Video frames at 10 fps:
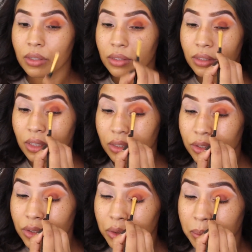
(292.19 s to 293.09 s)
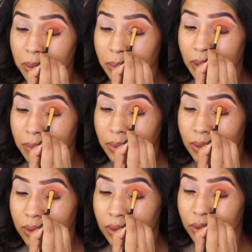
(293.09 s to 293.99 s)
This color is super
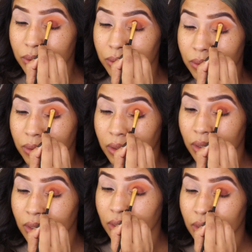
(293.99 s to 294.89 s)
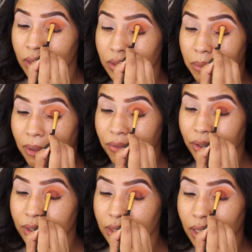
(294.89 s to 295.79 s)
pigmented too. It's my
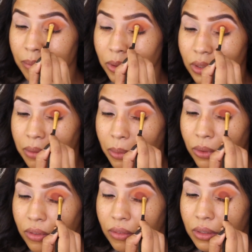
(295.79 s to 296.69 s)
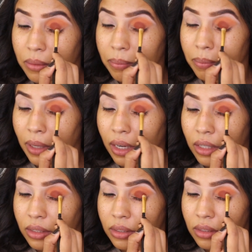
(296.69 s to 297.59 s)
first time using both of these
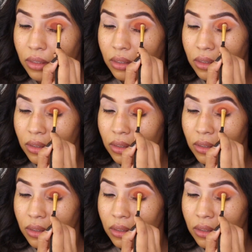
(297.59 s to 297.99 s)
palettes.